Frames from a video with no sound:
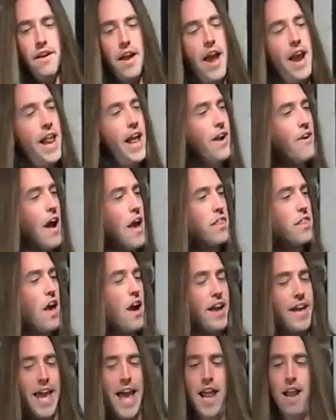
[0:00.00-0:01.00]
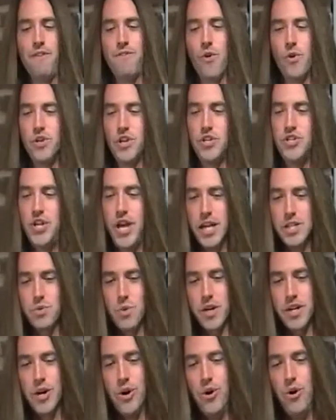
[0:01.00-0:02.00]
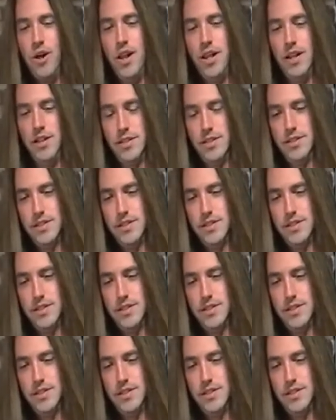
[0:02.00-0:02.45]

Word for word: And here I thought California chicks were cool.